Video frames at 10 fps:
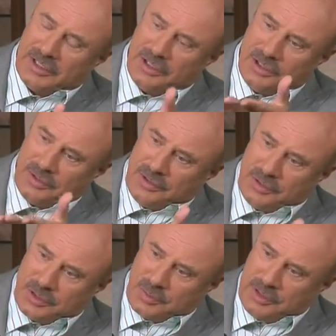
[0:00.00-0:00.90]

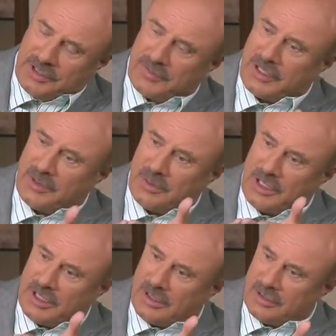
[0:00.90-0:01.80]
You speak very
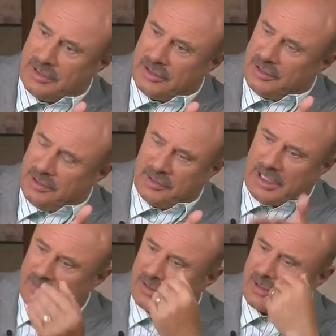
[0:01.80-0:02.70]
well. You
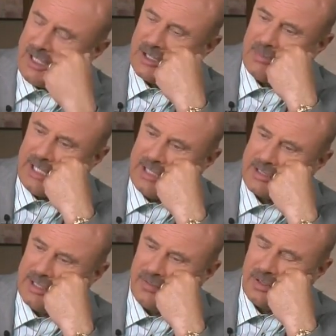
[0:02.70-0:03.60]
have a great
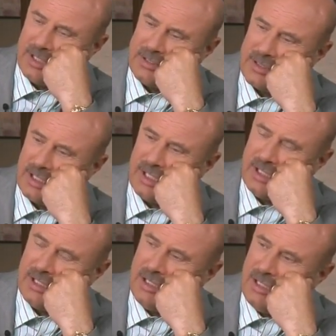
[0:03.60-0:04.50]
capacity for insight.